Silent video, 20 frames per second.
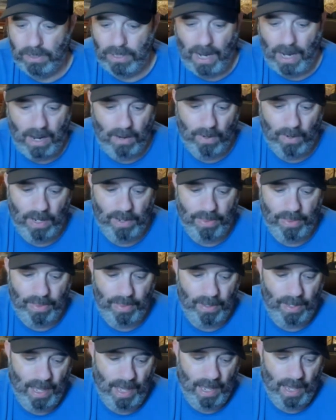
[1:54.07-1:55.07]
tight
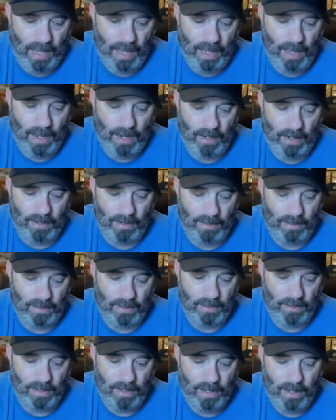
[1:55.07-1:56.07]
with, and
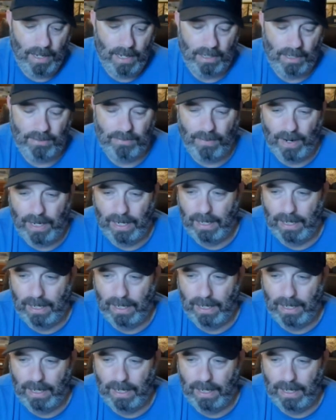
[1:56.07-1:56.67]
it's funny